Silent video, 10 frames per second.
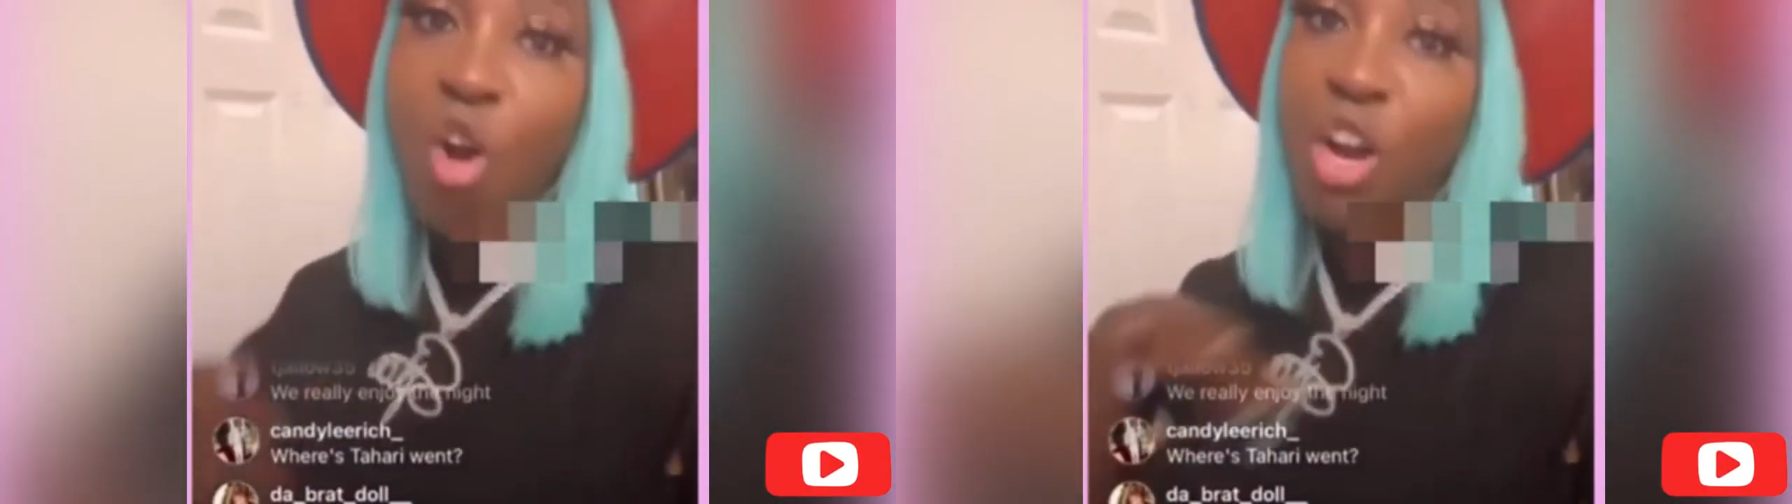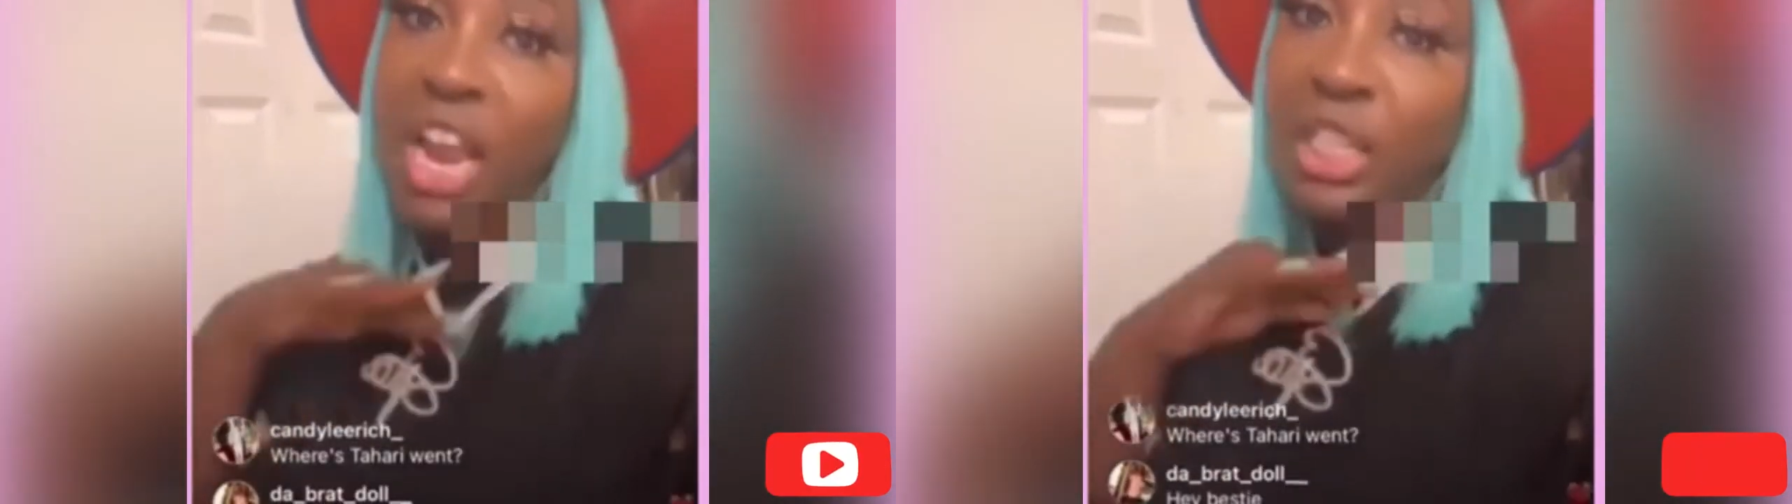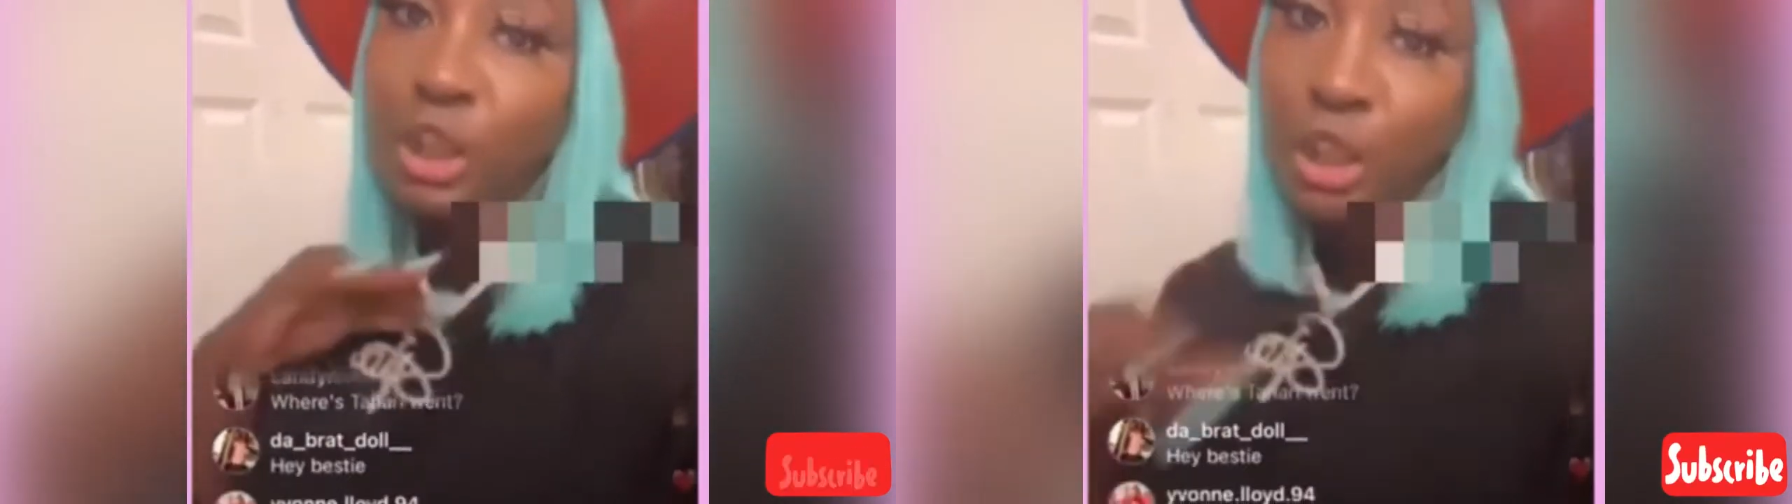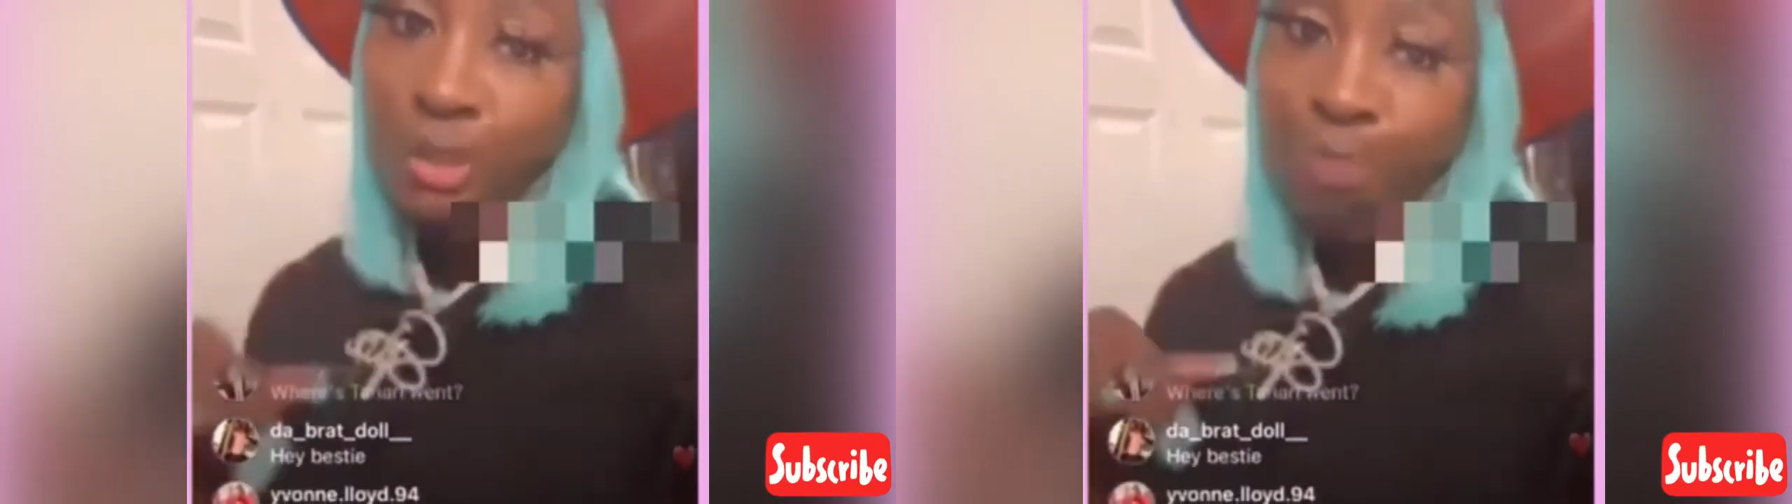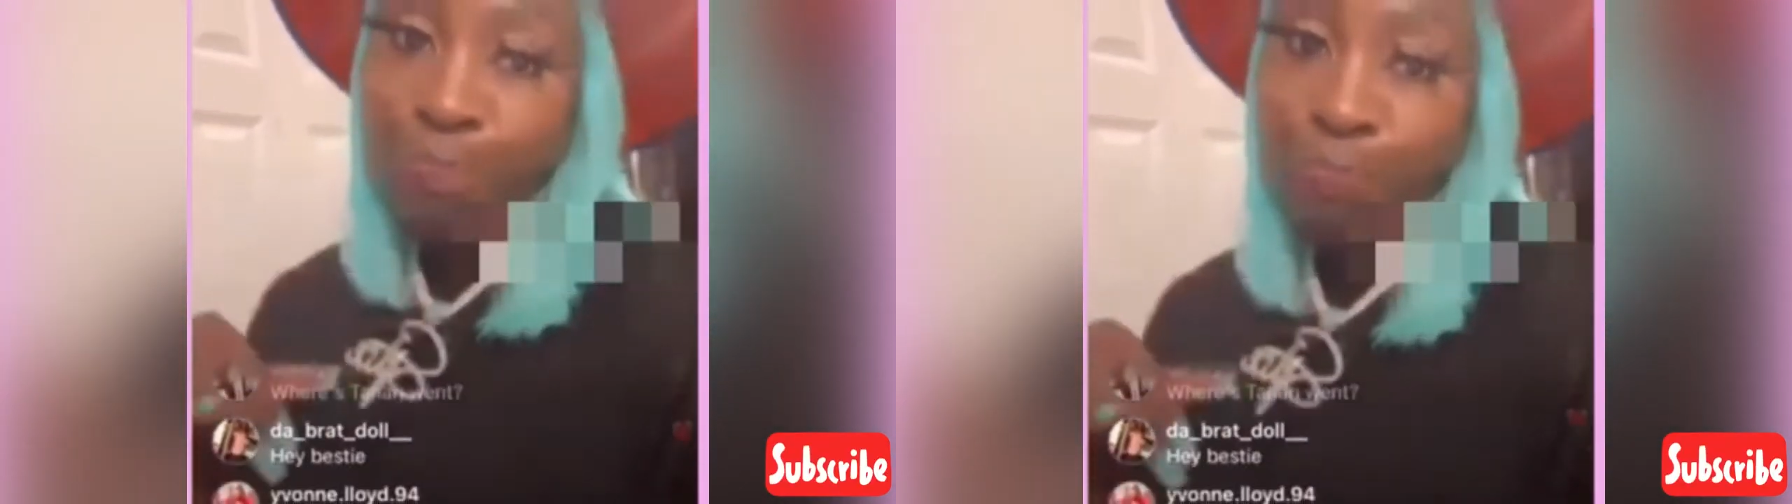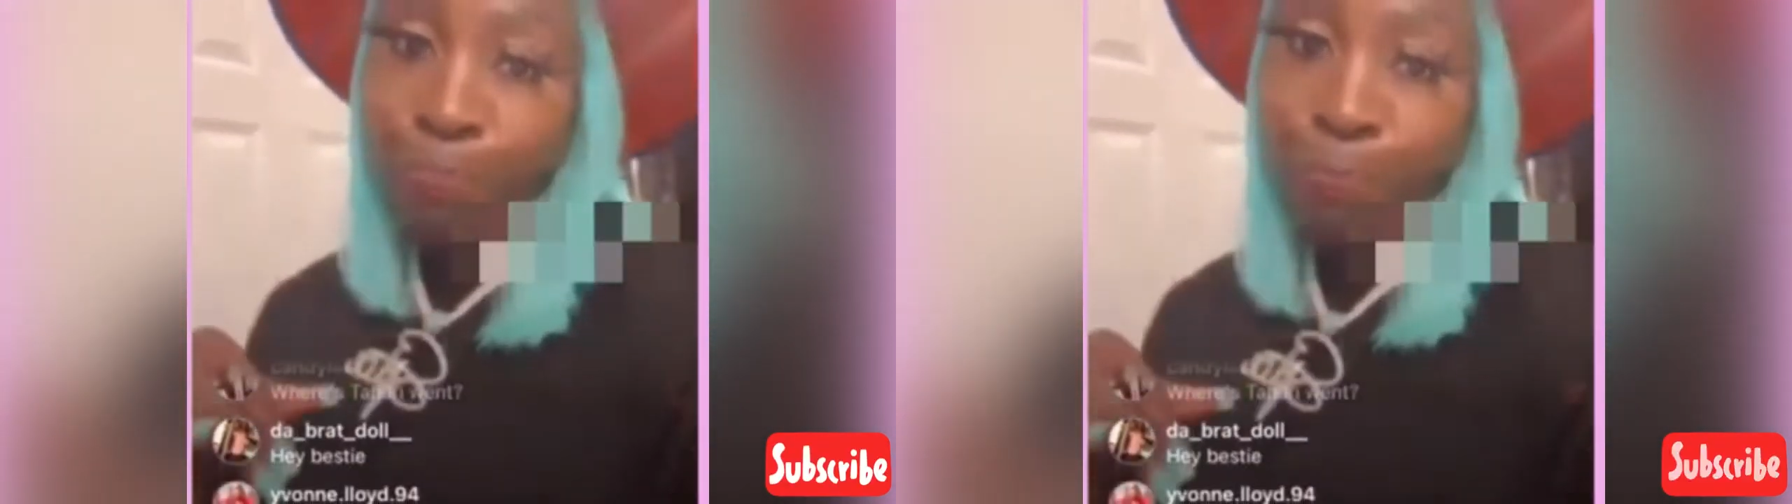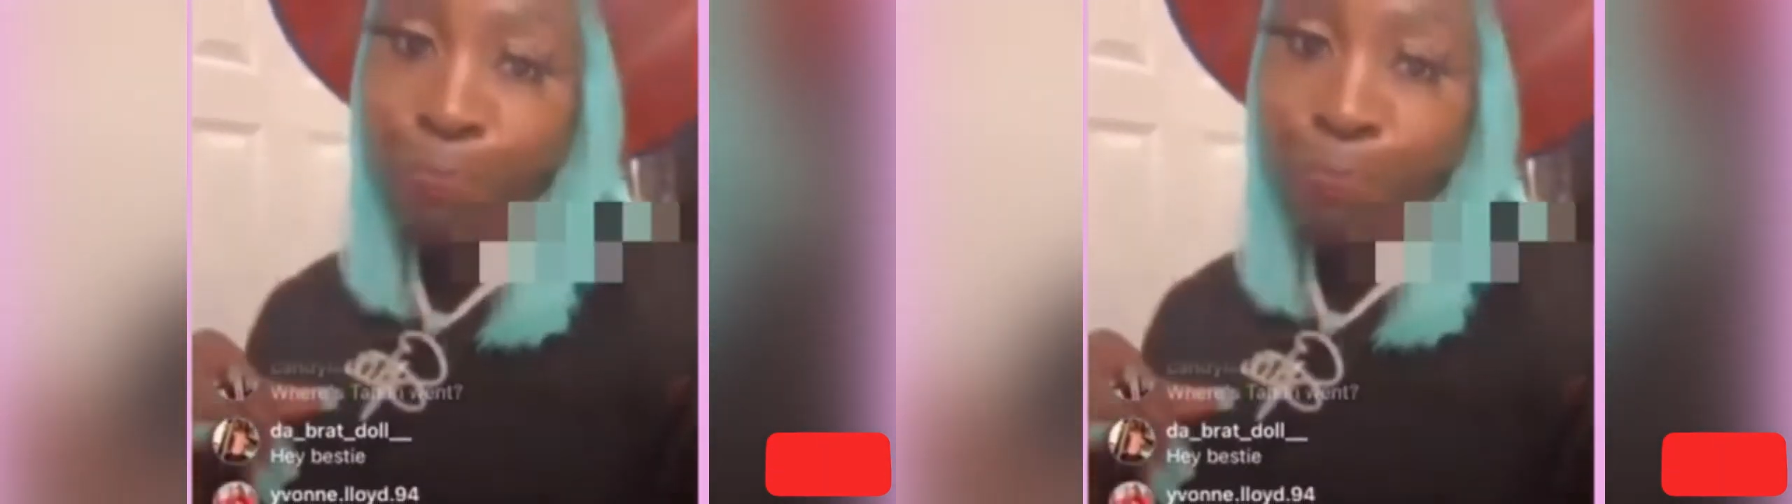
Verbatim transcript: I'm going to the gym.